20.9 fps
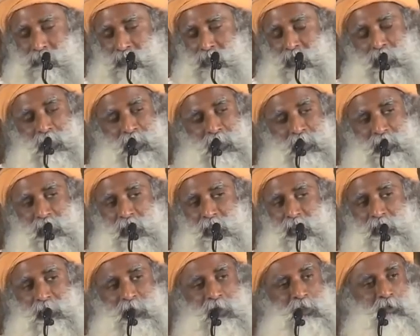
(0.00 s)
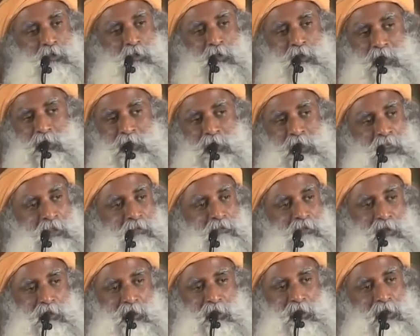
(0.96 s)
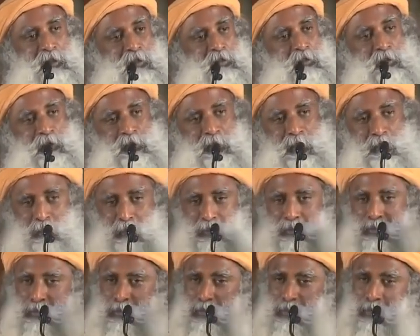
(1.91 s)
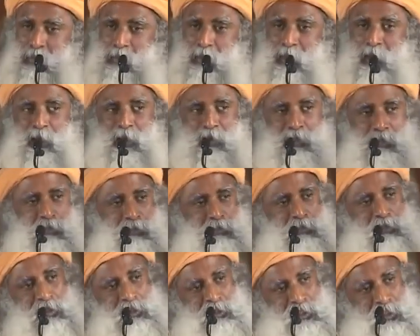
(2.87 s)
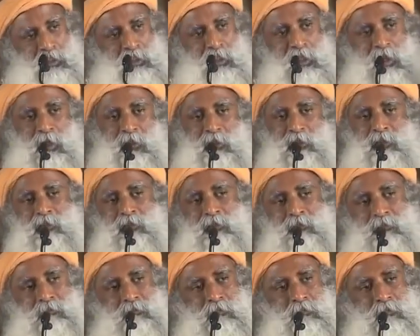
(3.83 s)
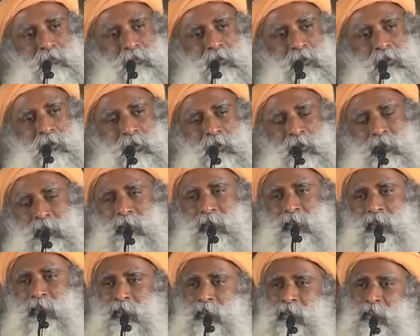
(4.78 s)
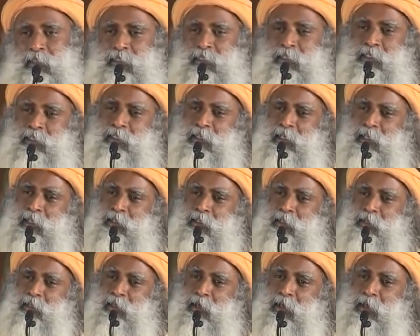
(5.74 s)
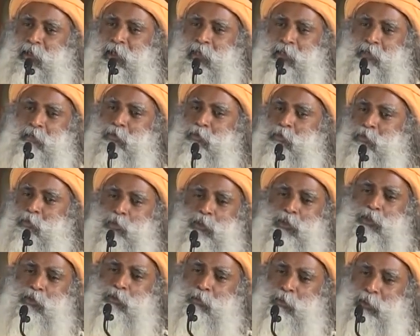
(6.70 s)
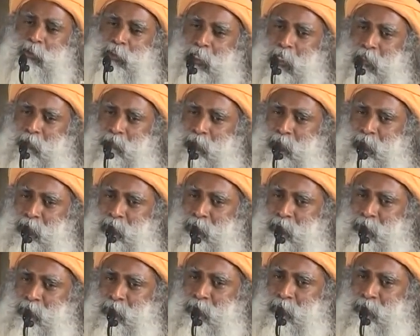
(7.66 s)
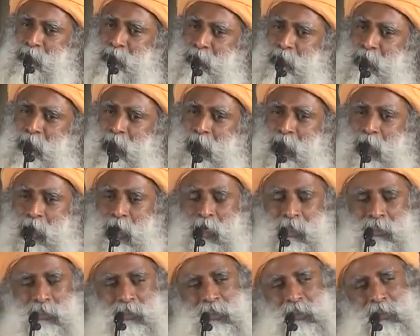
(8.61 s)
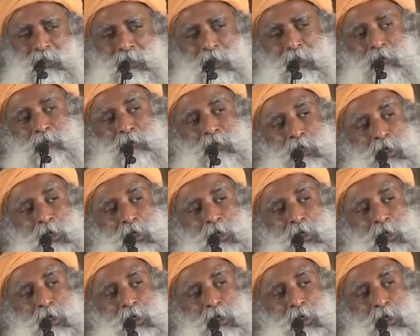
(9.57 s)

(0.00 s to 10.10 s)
Gargacharya said, you are the deliverer, you are supposed to go there and do this and that. Krishna said, I don't wish to be a deliverer. I just love the